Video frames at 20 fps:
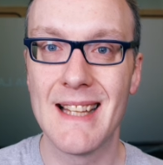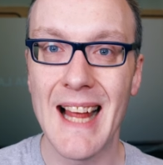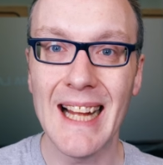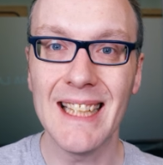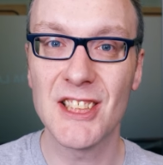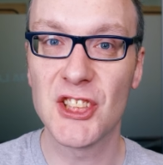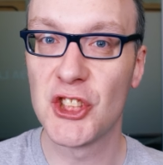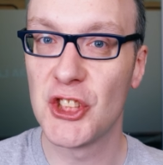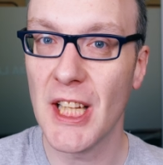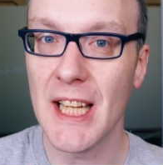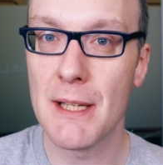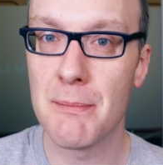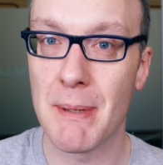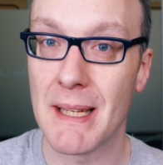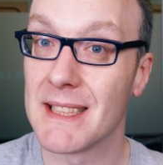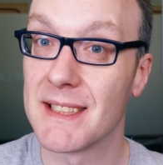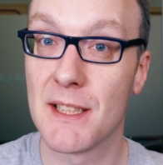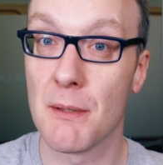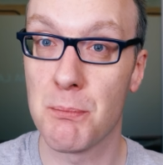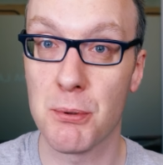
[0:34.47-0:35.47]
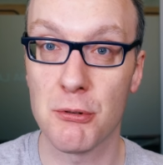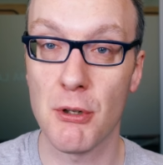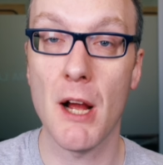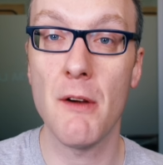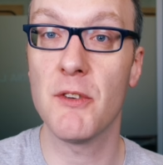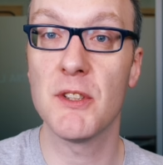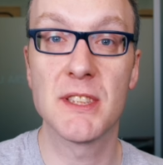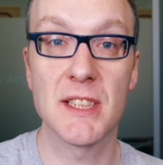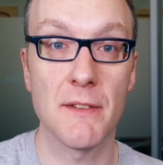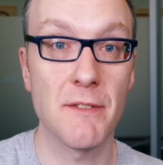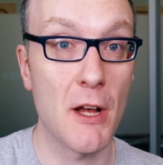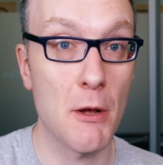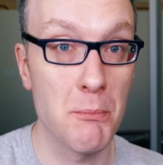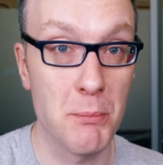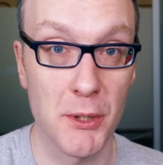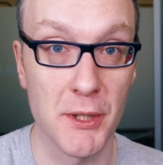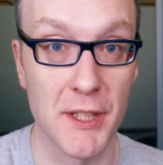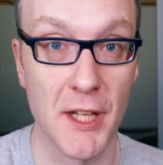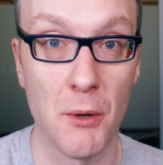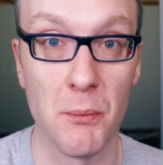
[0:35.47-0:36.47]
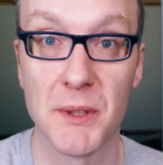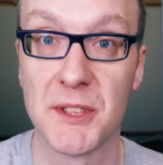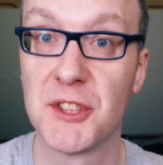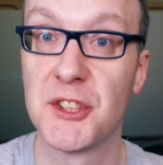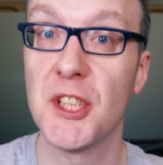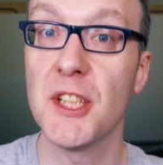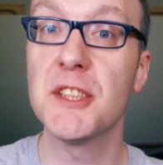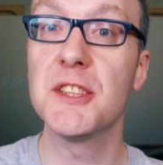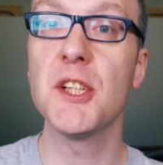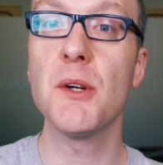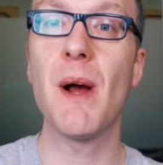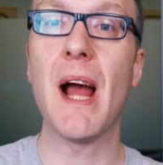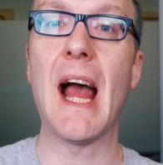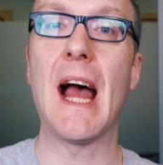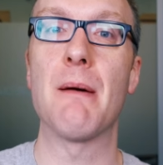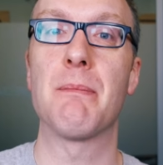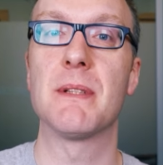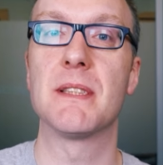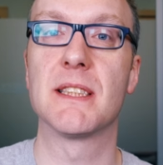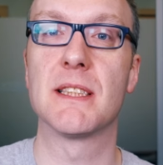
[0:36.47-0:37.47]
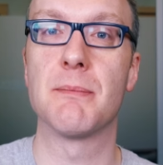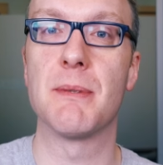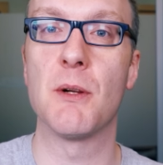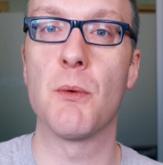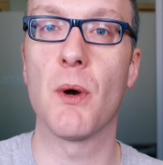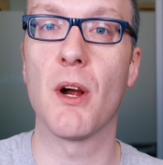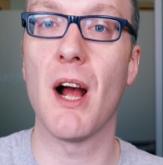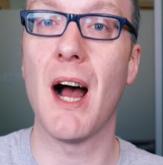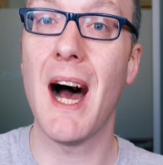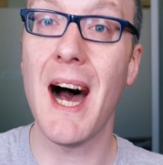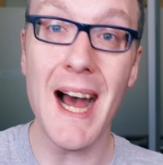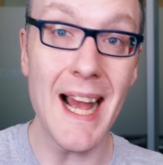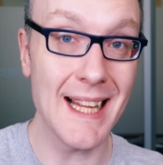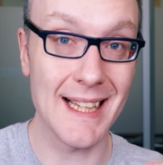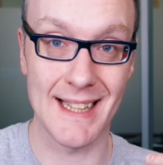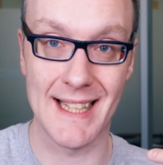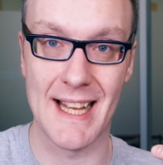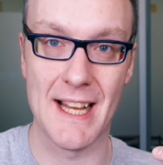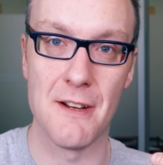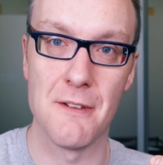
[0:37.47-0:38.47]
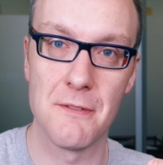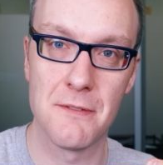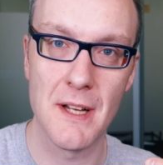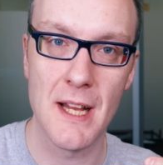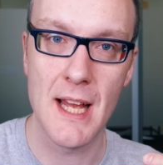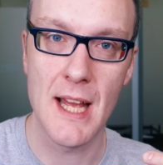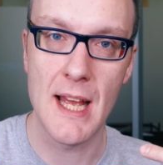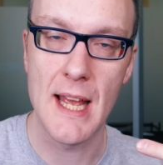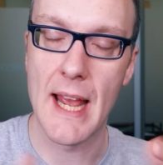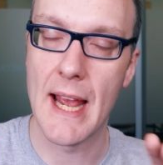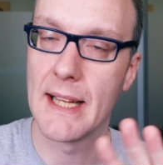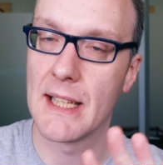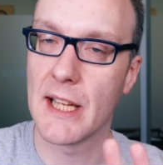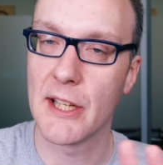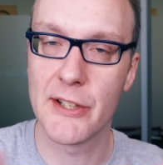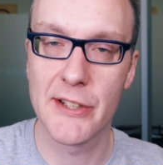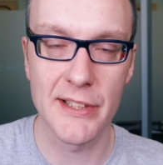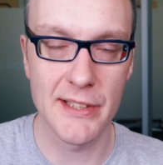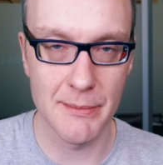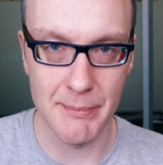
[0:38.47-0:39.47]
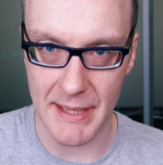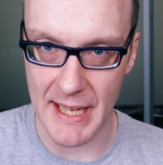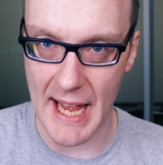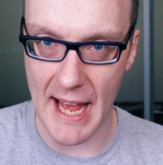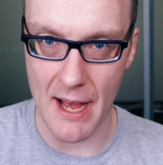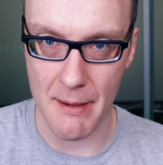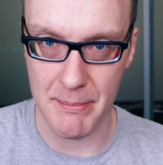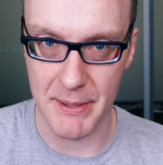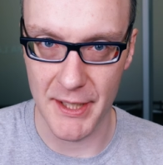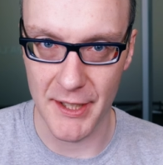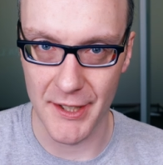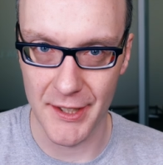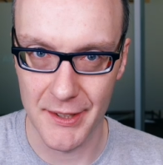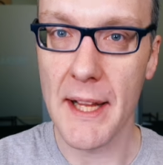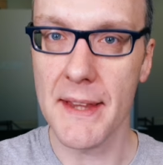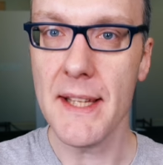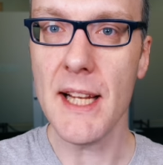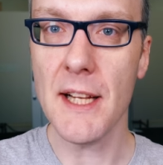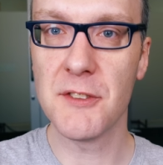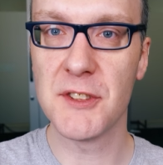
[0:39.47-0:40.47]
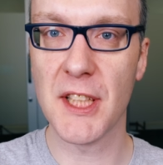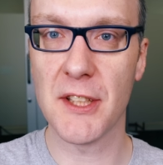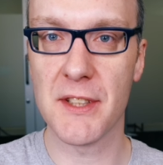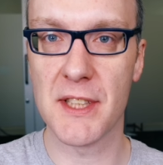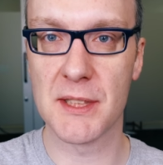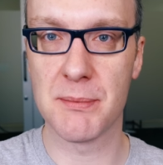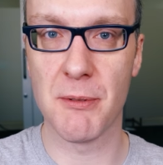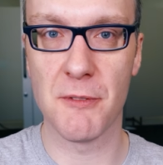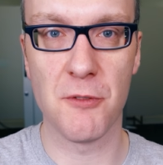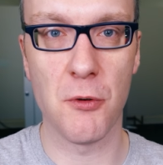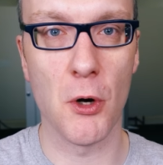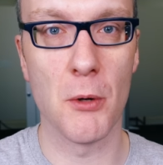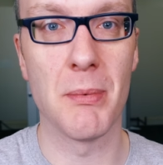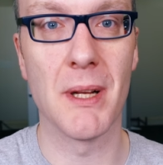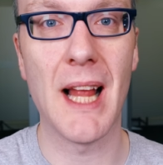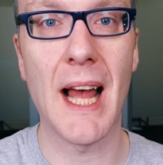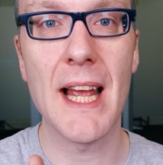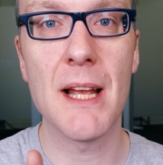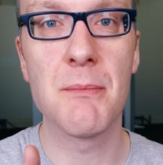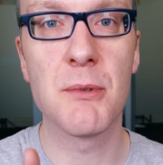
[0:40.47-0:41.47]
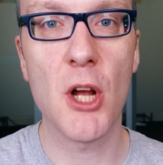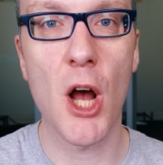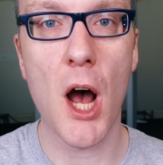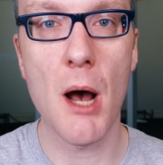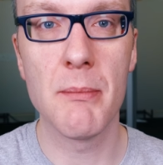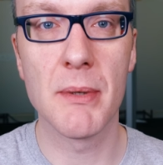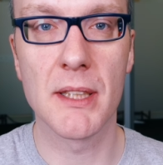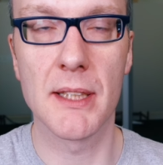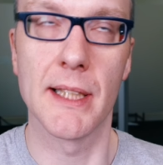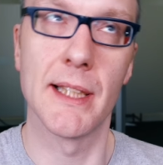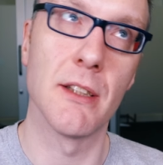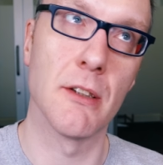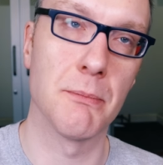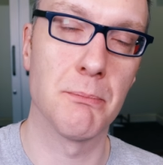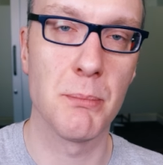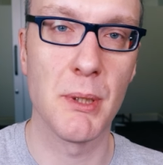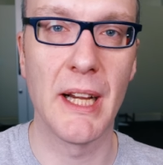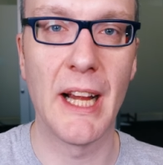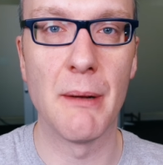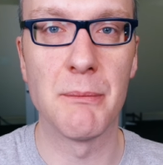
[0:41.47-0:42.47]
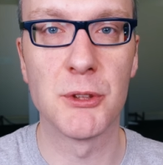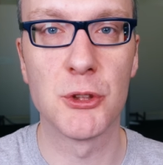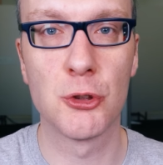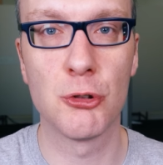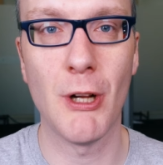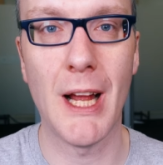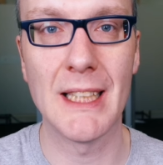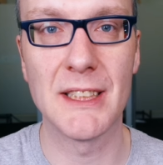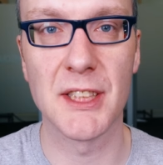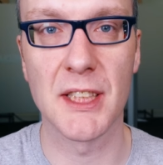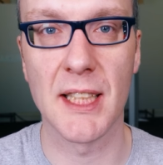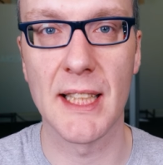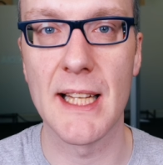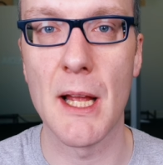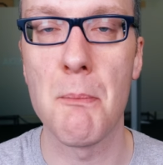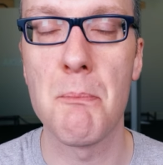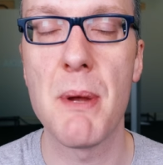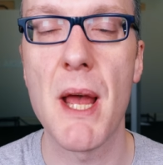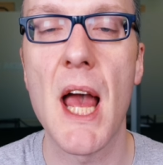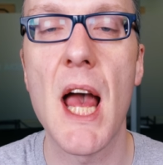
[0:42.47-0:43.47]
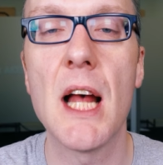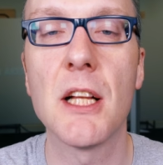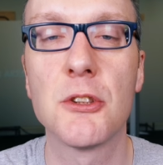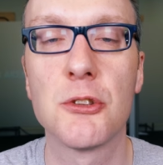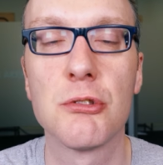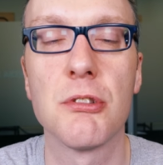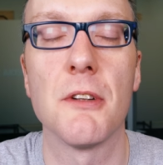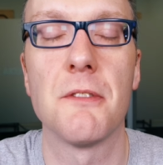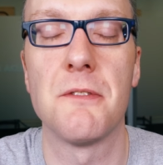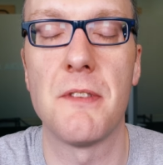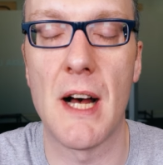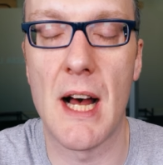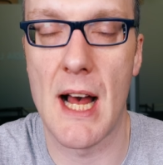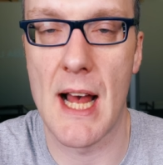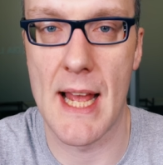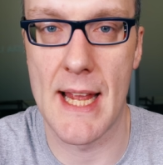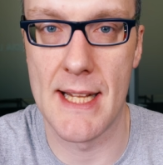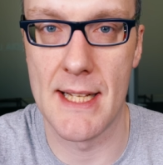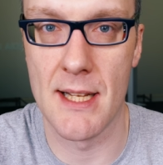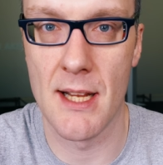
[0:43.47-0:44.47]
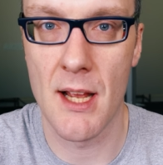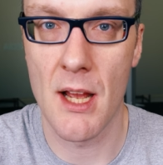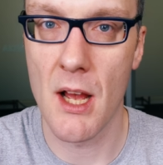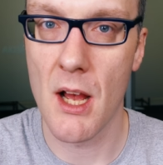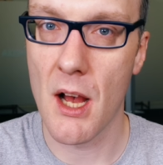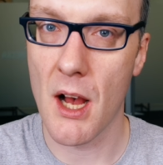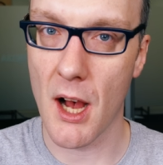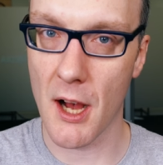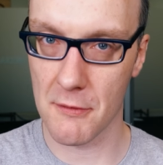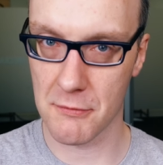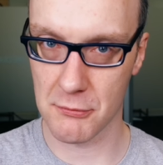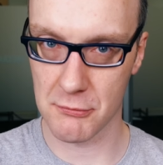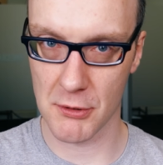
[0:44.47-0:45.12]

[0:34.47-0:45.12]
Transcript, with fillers: That shape is the province of Alberta, which just so happens to be where I live, and I couldn't be happier. I think I've shared this before, but I am comically, or perhaps tragically, petrified of